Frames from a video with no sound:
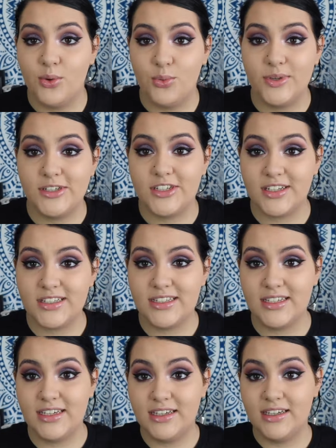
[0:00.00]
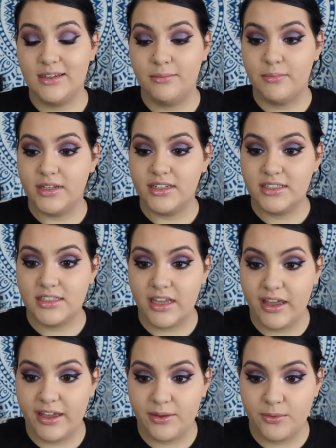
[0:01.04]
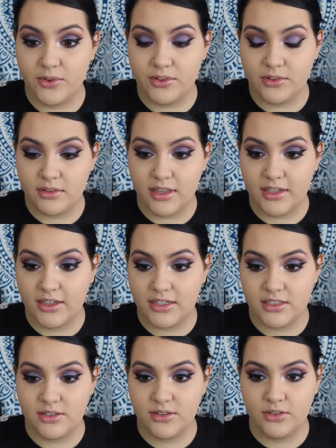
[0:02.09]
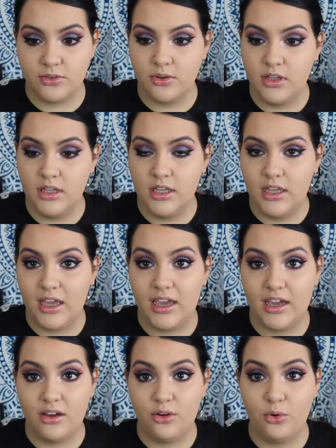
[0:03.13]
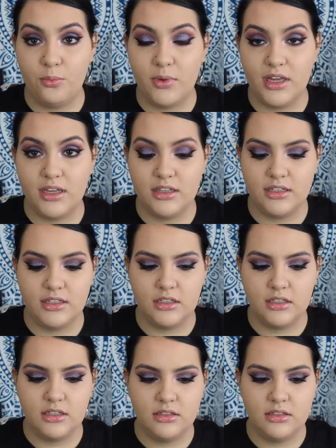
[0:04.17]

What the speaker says: we shall see, but I will let you guys know how my like